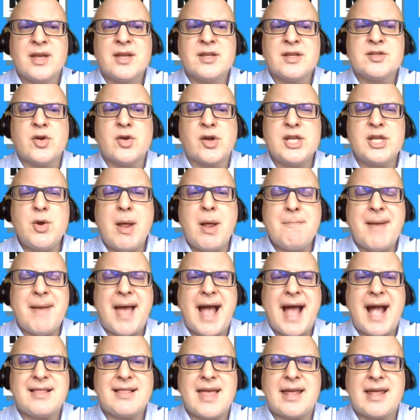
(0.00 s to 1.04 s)
So can you
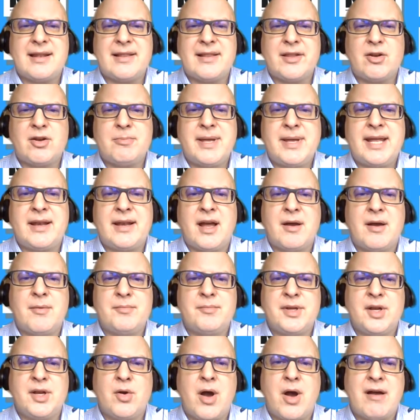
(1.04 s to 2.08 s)
unpack that a little bit?
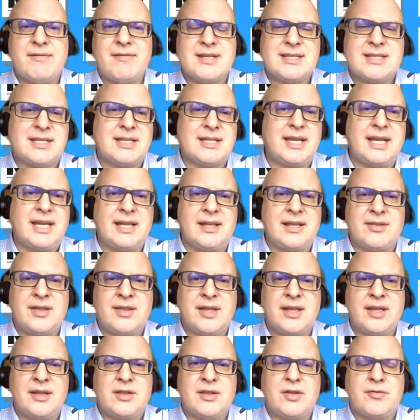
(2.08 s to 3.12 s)
Obviously
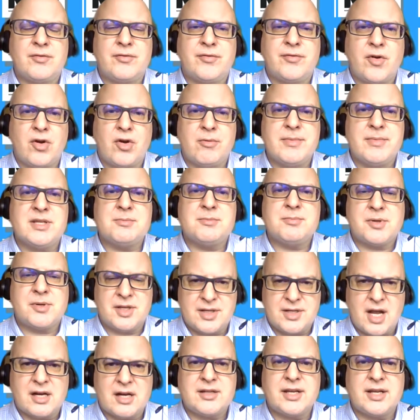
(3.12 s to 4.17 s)
the firm is
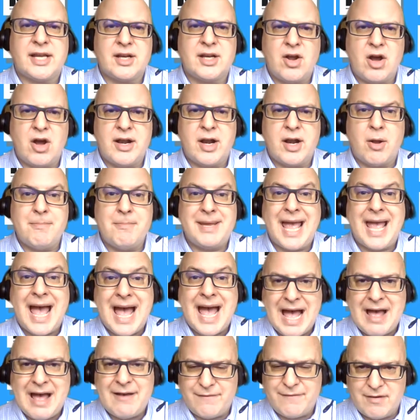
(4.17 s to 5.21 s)
conducting an audit on
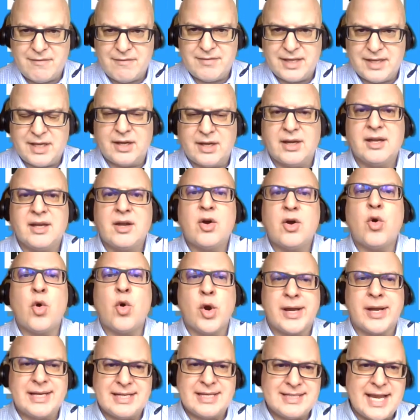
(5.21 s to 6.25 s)
behalf of the
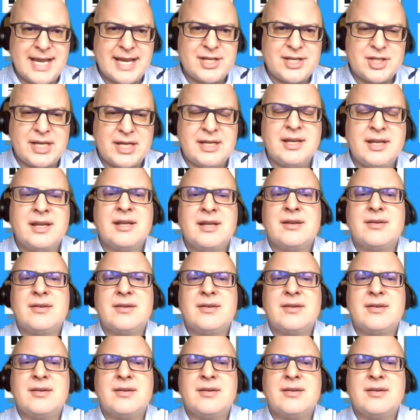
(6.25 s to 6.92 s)
organization.